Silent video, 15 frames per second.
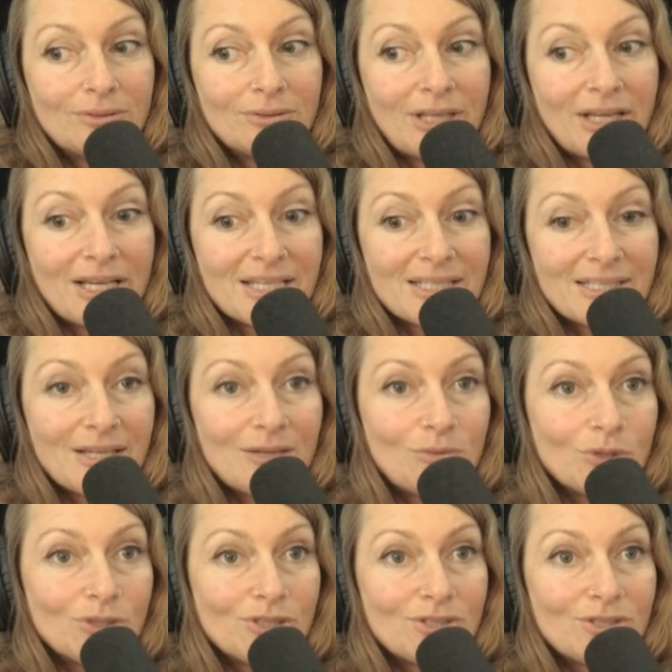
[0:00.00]
like I said,
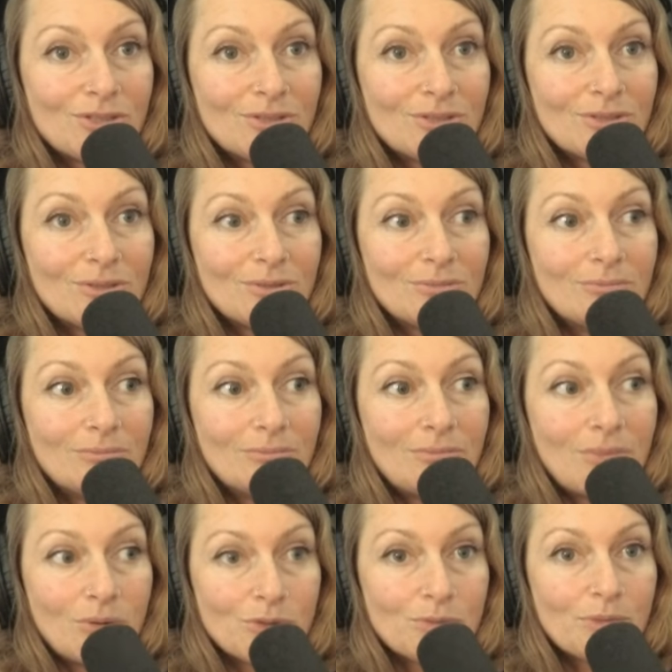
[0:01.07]
we're just m-
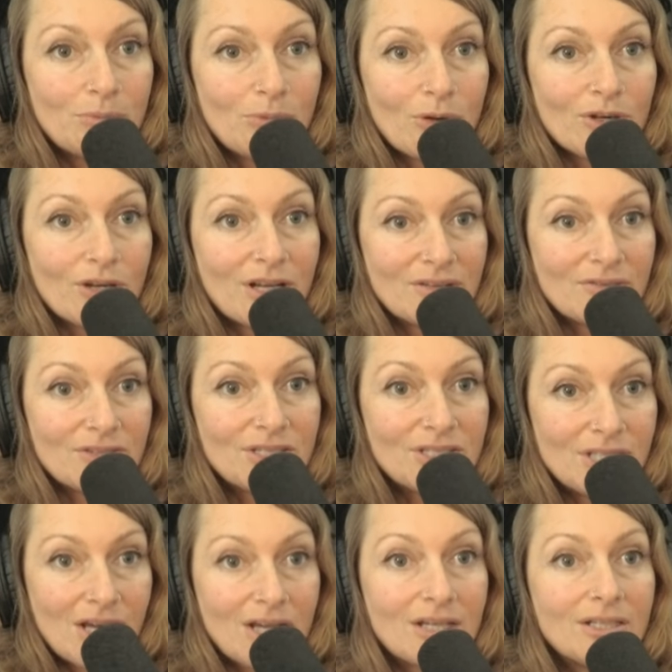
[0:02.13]
most people are kind of
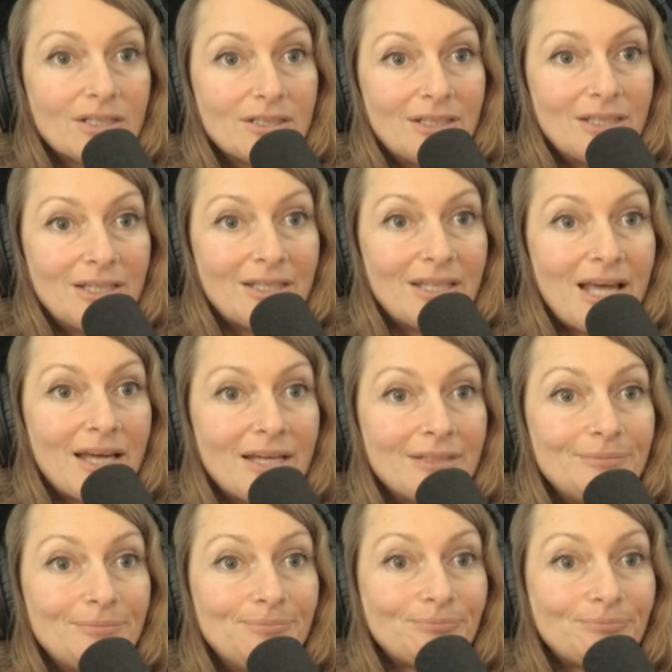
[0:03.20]
stuck in that.